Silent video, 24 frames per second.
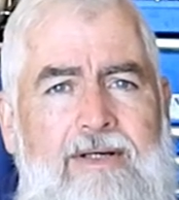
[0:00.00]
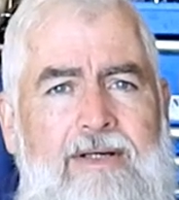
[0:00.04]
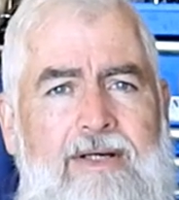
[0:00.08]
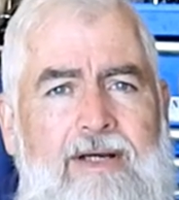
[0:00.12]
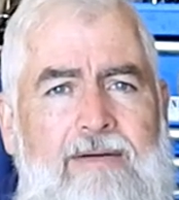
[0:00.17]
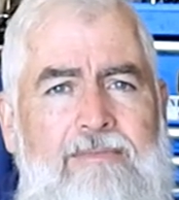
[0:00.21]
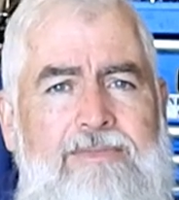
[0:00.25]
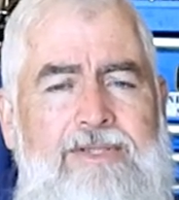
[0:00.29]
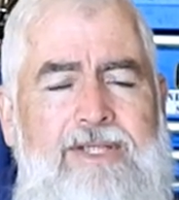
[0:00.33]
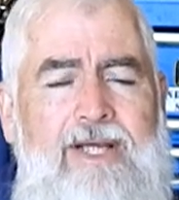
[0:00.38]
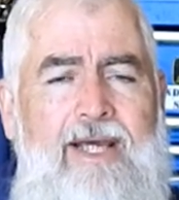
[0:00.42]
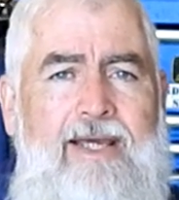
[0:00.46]

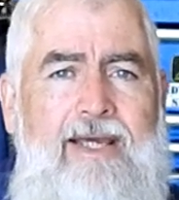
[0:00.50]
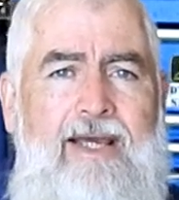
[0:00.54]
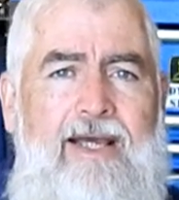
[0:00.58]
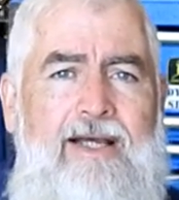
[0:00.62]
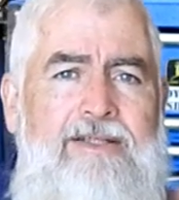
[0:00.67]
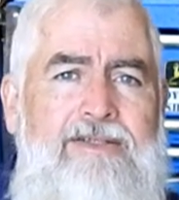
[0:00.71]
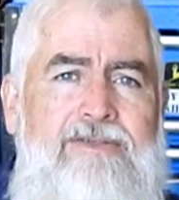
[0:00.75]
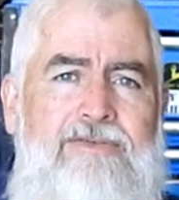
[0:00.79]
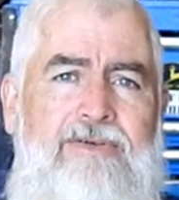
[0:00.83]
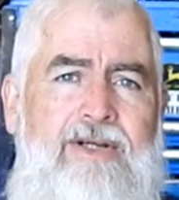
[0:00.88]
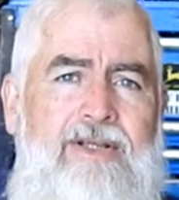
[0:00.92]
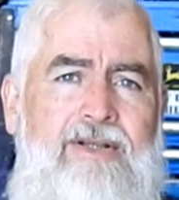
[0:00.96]

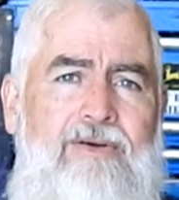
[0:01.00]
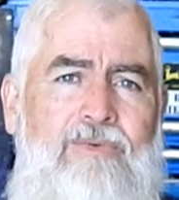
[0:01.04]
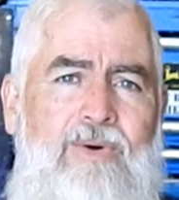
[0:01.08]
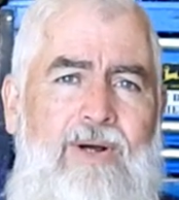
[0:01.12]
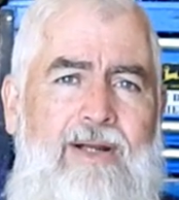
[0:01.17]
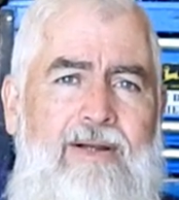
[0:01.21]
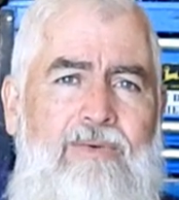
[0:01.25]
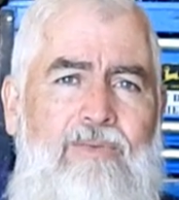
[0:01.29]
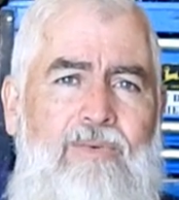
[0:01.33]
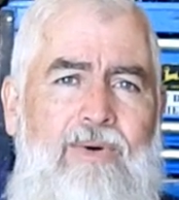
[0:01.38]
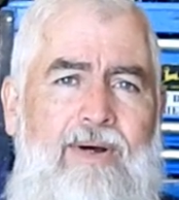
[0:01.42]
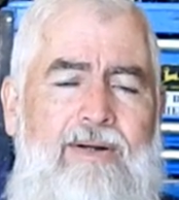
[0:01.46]
Tachos are either
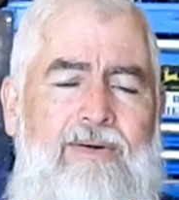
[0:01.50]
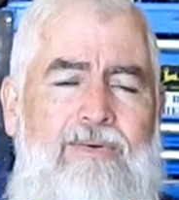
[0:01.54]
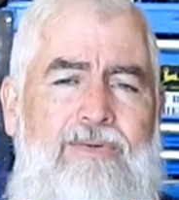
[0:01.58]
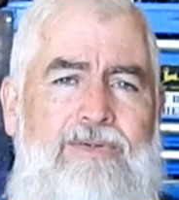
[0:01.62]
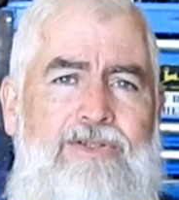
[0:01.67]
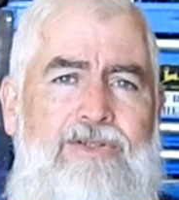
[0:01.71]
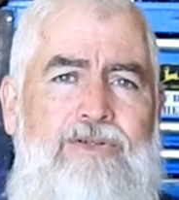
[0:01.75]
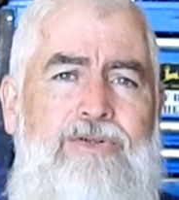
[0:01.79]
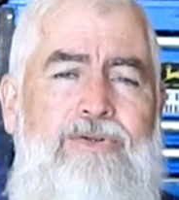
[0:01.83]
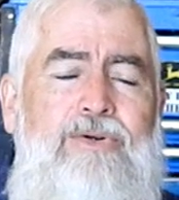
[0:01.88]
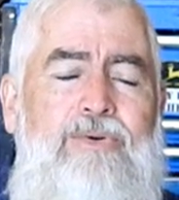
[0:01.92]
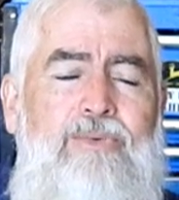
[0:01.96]
1-to-1 or
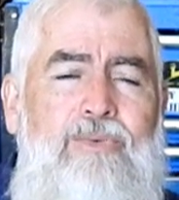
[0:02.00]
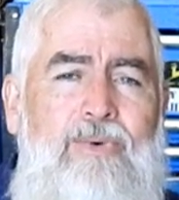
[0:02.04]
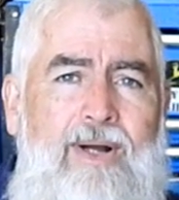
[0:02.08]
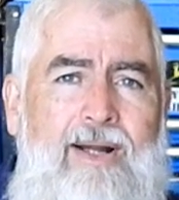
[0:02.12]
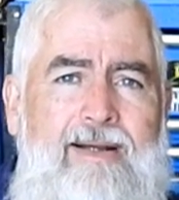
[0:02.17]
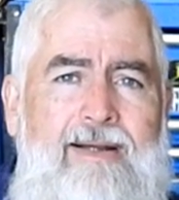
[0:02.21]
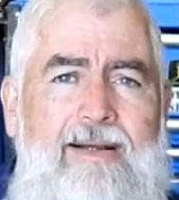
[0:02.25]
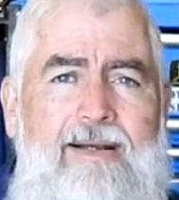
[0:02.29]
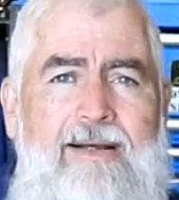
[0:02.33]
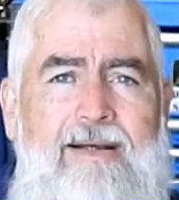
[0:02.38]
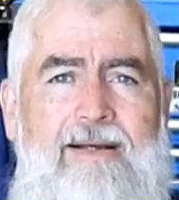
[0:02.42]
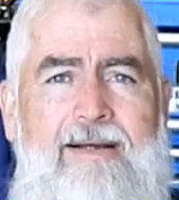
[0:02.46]

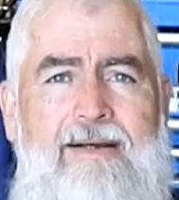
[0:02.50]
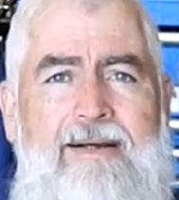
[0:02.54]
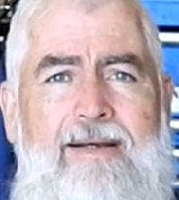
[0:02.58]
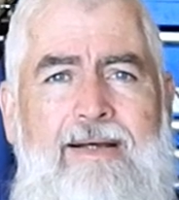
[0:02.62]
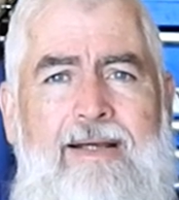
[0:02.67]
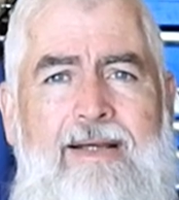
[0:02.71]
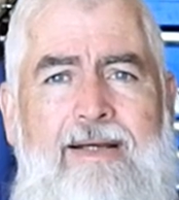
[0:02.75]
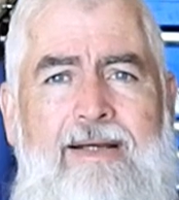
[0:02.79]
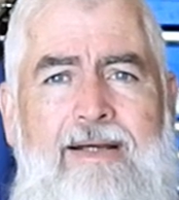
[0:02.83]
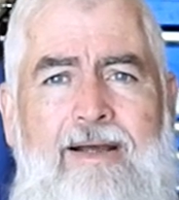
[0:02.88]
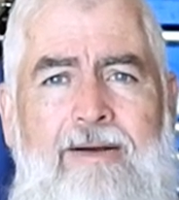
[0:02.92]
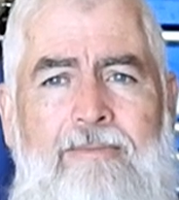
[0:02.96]
2-to-1,
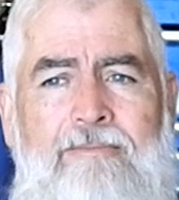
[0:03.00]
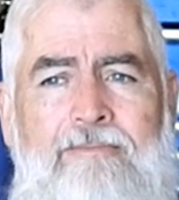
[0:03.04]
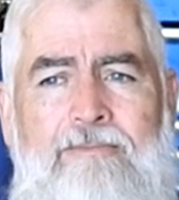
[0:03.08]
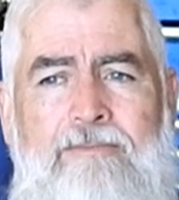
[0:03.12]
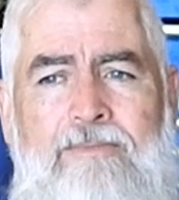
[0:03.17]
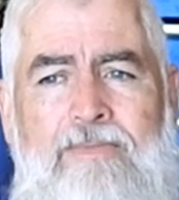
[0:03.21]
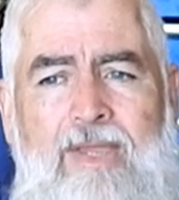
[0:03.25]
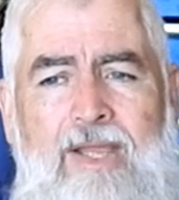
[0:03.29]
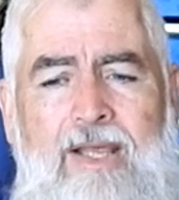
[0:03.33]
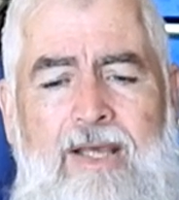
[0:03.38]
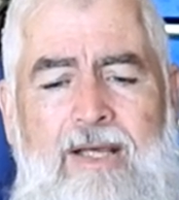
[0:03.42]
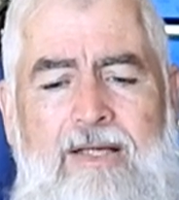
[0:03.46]
and
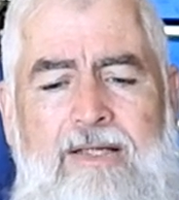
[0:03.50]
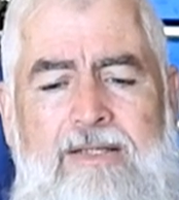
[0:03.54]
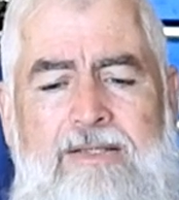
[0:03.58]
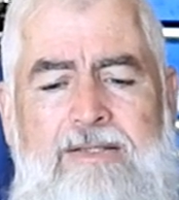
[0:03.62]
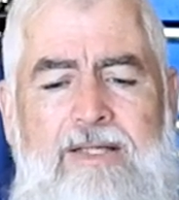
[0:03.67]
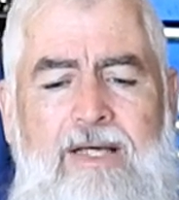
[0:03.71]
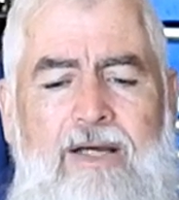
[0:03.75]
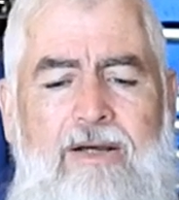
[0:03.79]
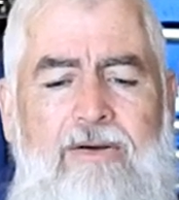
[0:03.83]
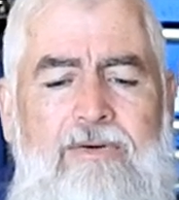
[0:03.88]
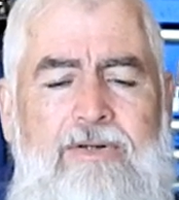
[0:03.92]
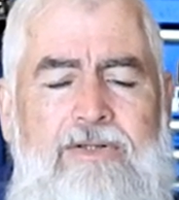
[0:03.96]

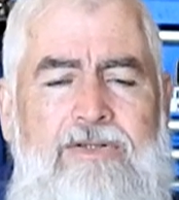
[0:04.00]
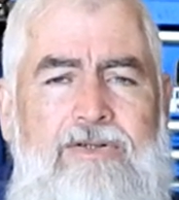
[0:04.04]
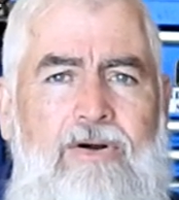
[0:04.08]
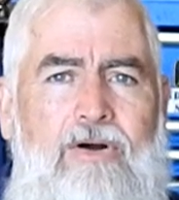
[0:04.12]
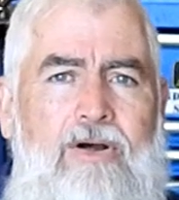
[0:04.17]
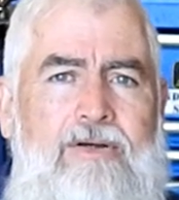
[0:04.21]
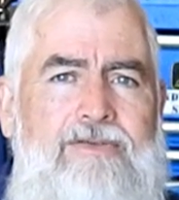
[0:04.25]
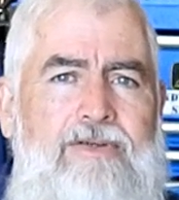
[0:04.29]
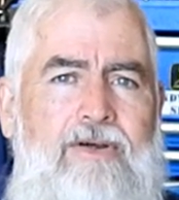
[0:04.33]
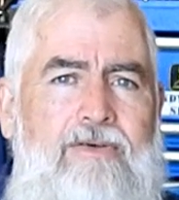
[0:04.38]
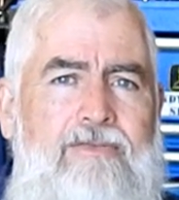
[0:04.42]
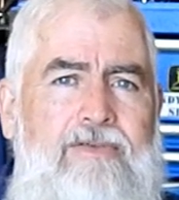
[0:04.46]
so it
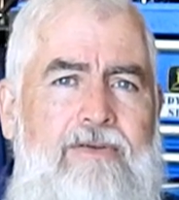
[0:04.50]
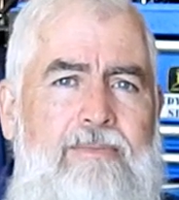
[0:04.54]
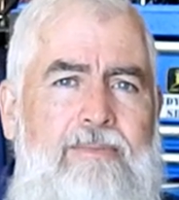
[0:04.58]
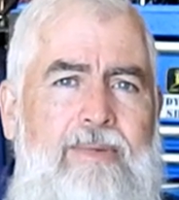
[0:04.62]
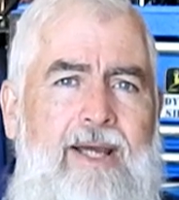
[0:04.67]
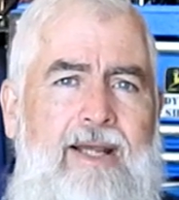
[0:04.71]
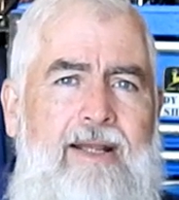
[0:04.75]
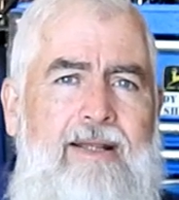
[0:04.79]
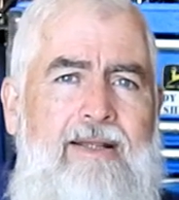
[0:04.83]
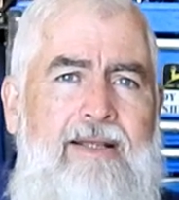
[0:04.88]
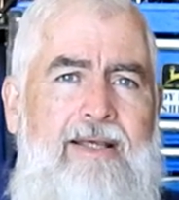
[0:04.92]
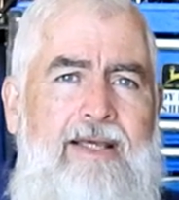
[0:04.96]
drives off the
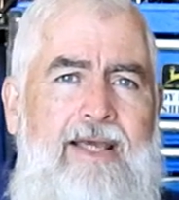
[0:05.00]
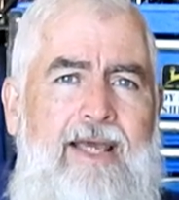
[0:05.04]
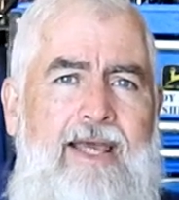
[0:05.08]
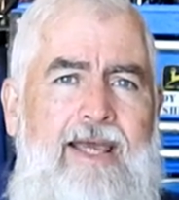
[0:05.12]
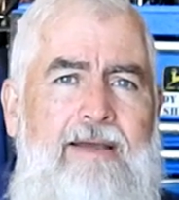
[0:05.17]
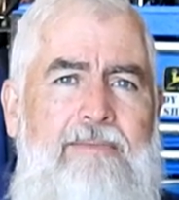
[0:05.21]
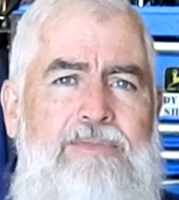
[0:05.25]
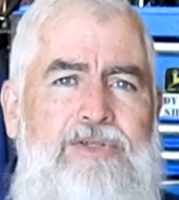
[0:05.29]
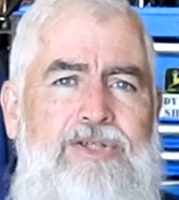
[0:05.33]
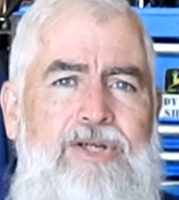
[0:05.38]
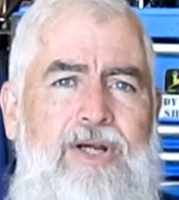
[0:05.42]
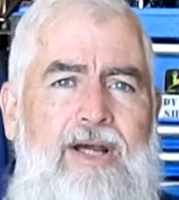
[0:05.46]
back of the
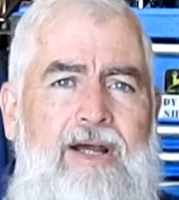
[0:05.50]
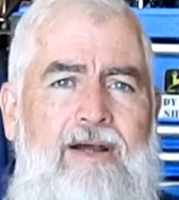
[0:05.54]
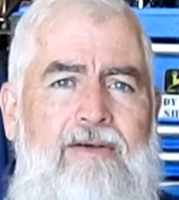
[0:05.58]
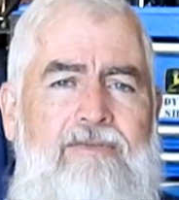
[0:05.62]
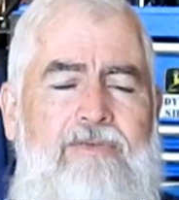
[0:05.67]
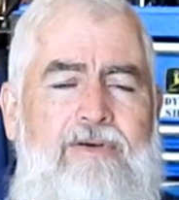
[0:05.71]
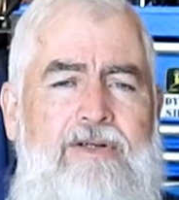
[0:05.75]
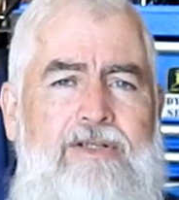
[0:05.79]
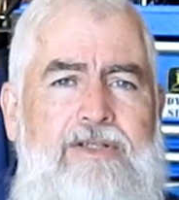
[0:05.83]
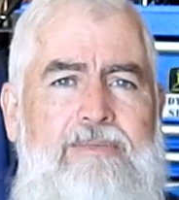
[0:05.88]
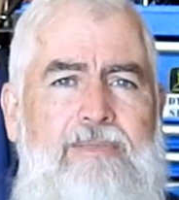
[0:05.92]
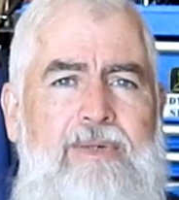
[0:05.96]

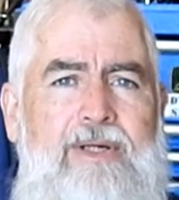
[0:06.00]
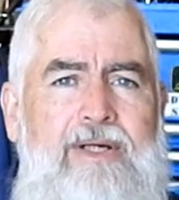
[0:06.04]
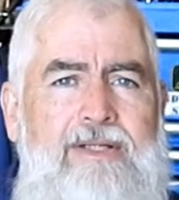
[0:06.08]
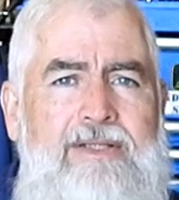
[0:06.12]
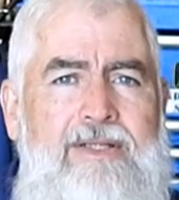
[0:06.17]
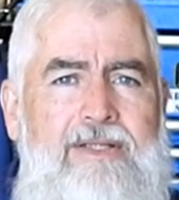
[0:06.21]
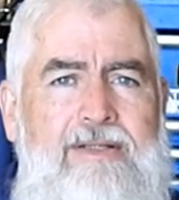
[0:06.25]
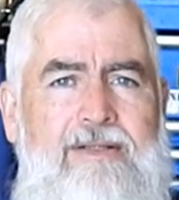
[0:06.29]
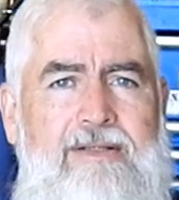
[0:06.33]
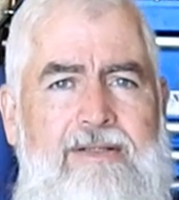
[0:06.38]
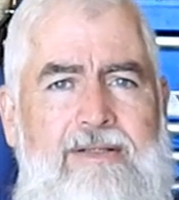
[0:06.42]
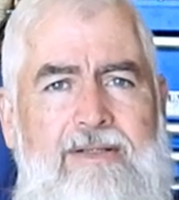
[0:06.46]
camshaft, which means
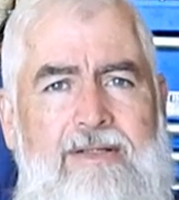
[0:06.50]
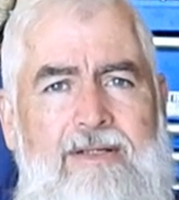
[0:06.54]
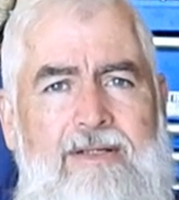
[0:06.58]
that